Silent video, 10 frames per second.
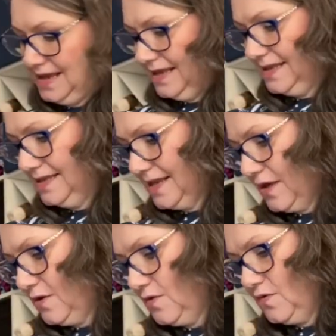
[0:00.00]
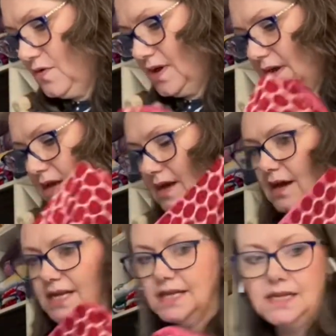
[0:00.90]
So I
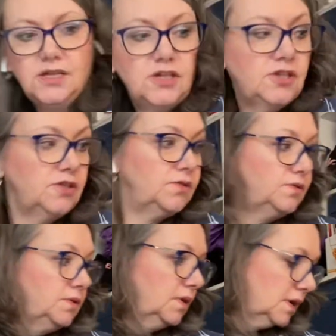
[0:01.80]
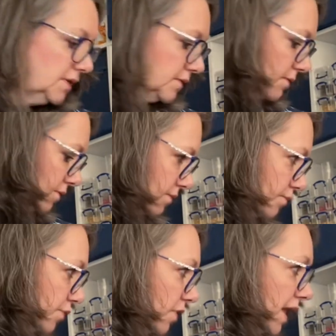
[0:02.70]
need to
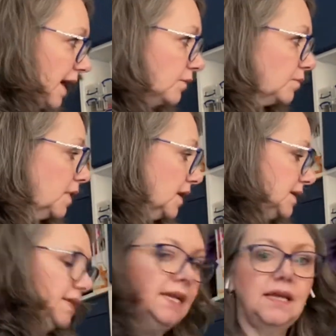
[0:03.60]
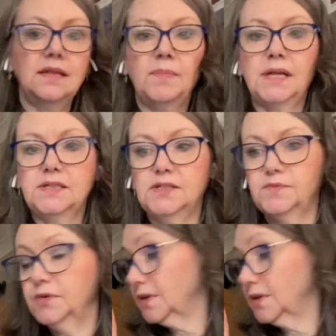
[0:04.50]
pull out my Tilly and the Buttons book.